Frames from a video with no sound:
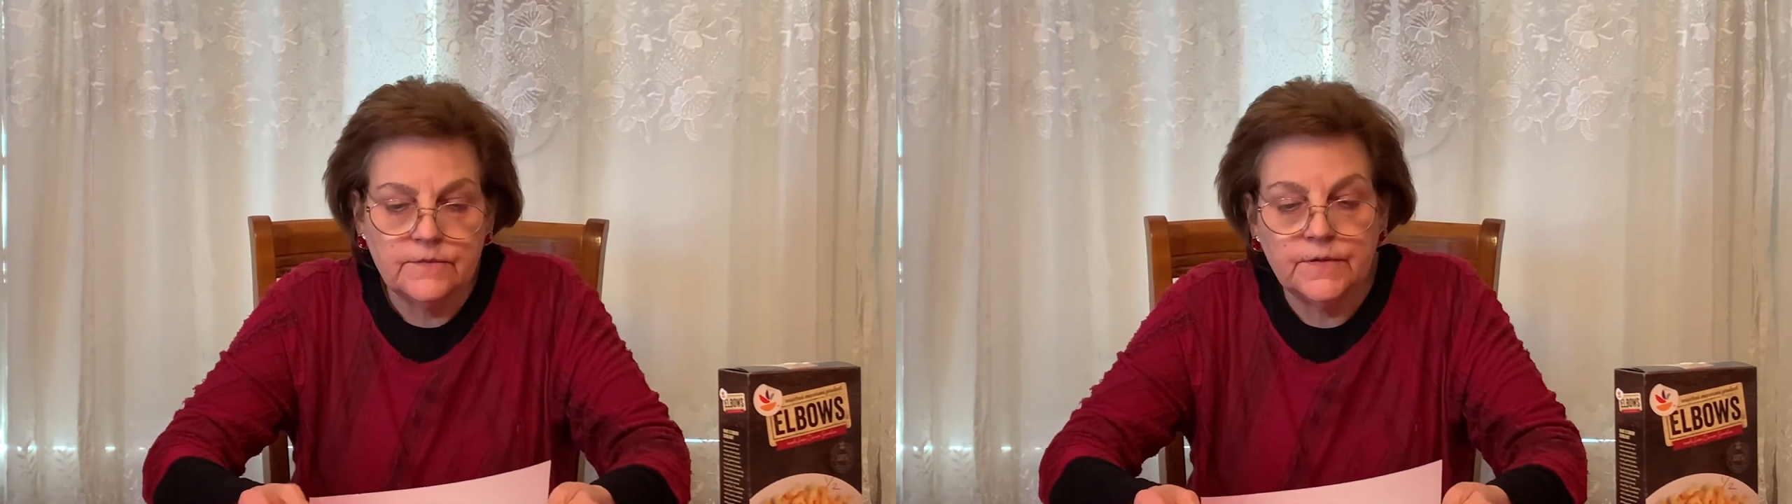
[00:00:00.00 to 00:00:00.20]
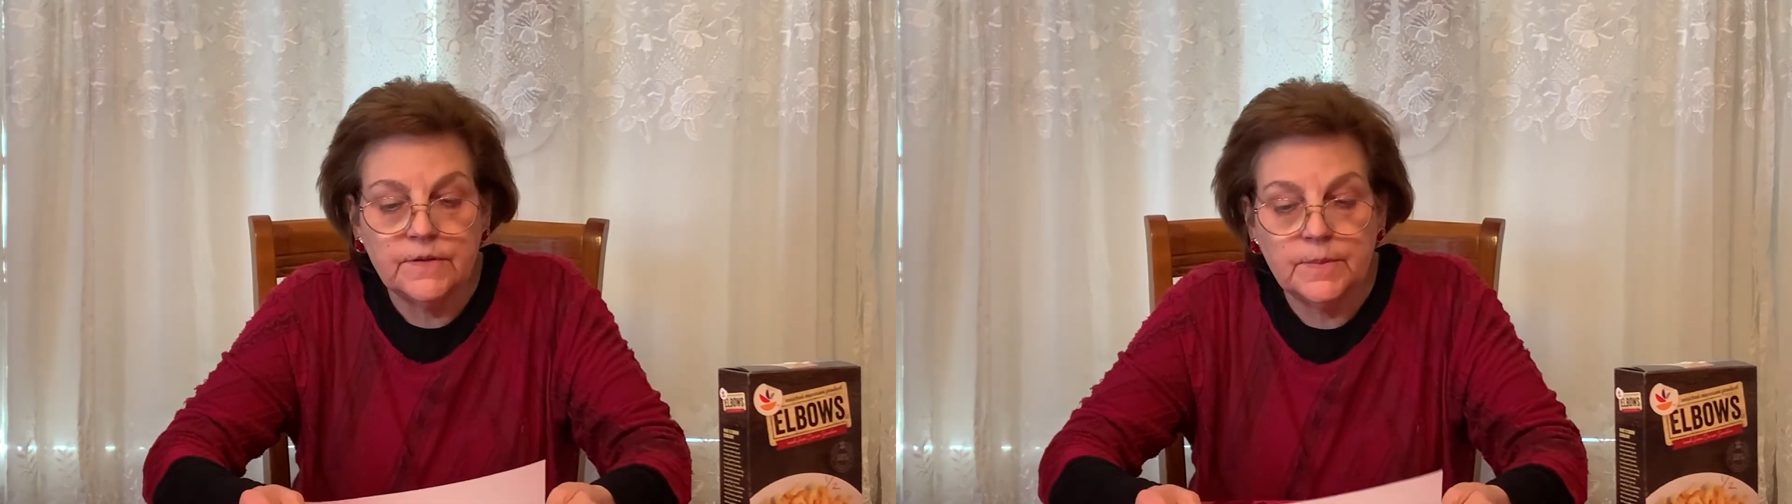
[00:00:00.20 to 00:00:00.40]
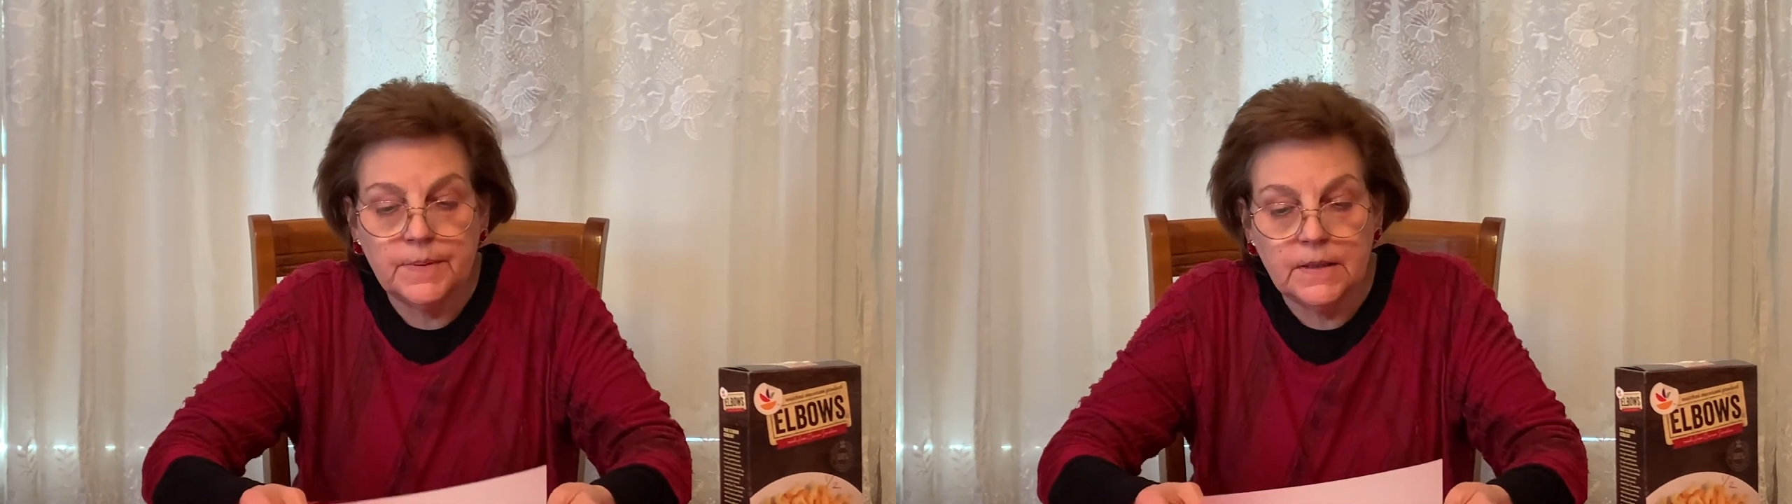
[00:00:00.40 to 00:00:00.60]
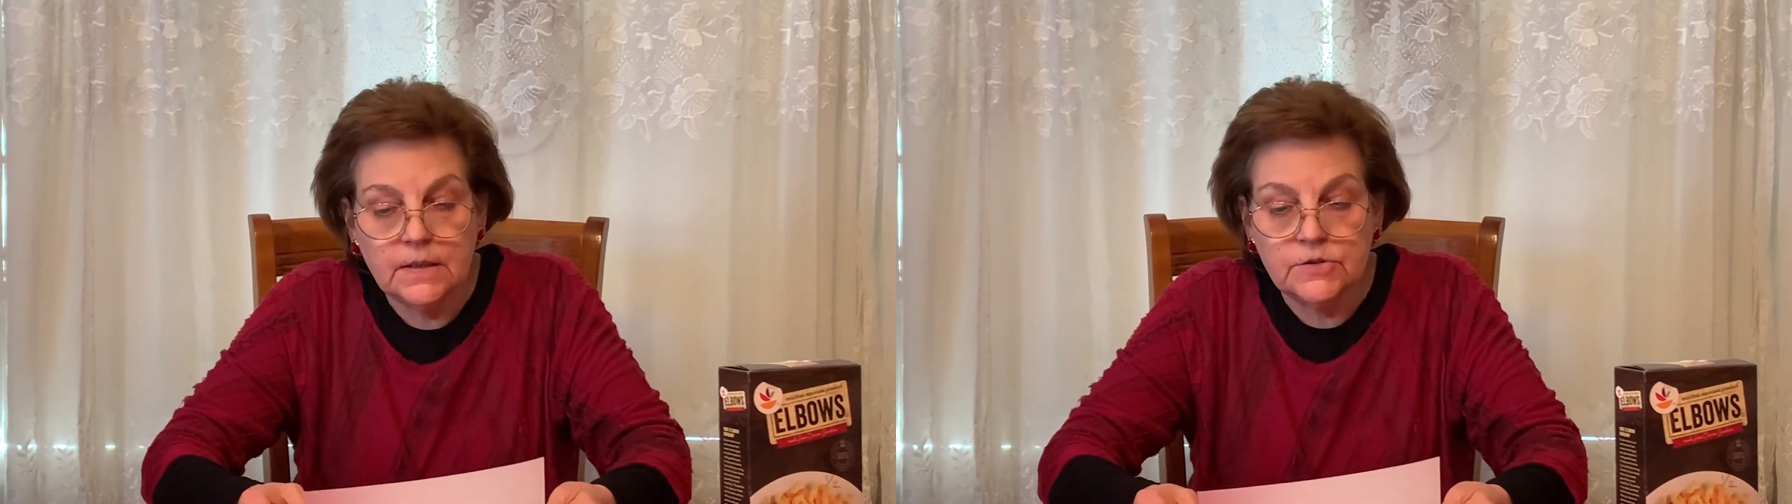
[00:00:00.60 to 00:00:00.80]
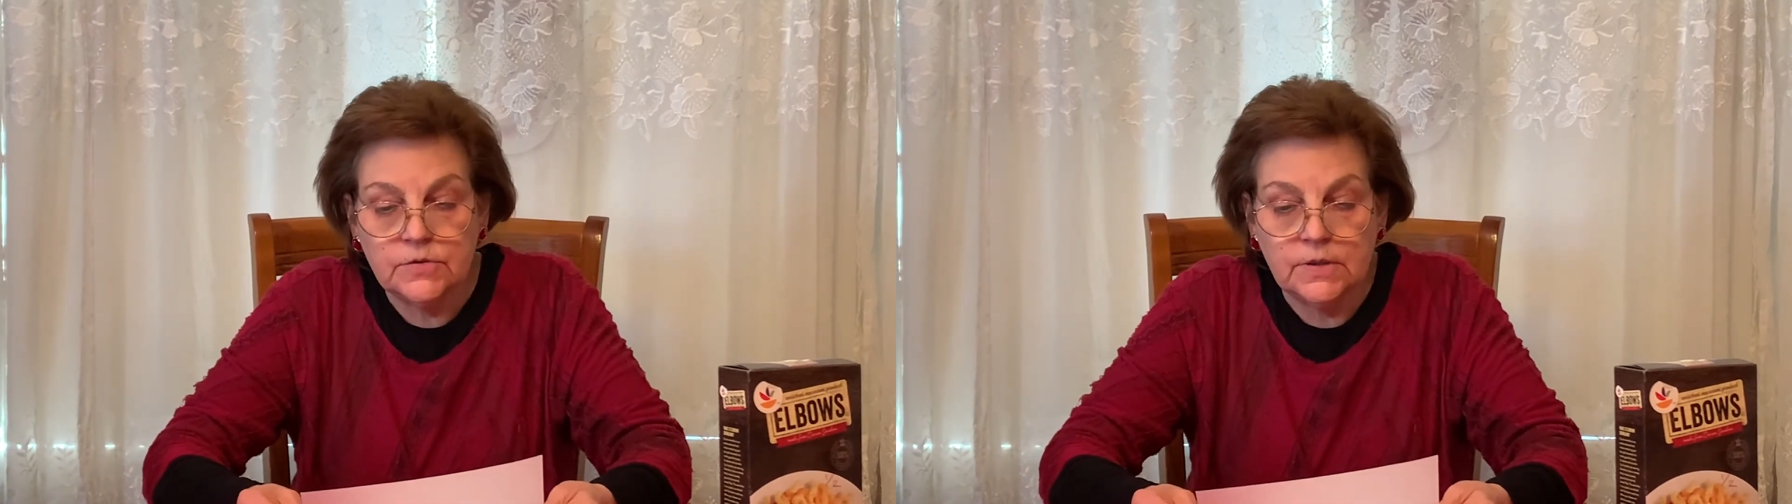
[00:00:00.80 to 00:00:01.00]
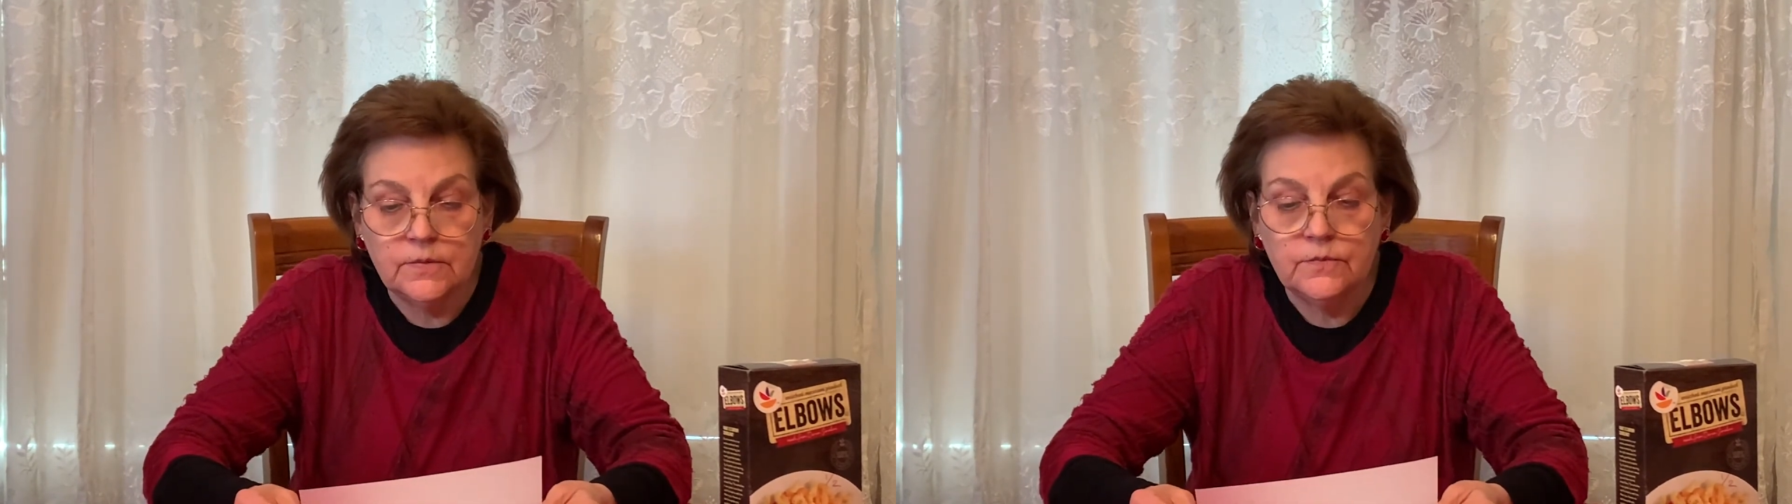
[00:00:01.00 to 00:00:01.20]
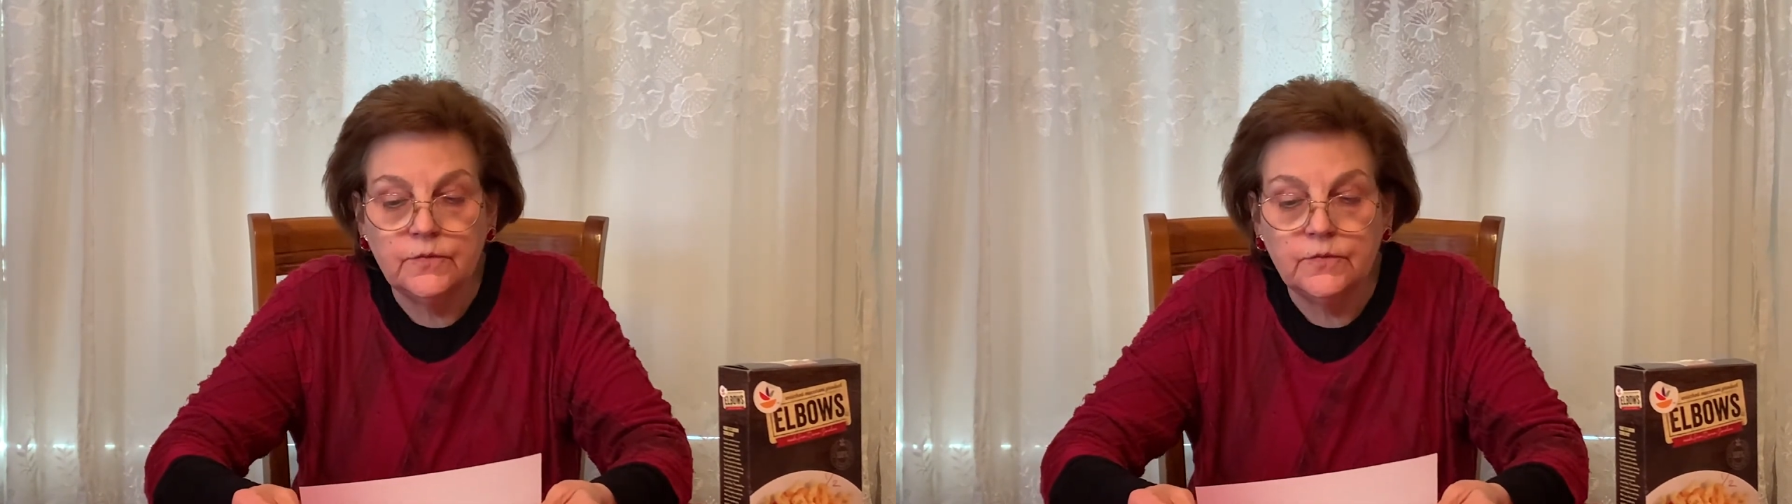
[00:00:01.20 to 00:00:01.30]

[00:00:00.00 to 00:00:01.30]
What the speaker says: fill the pantry,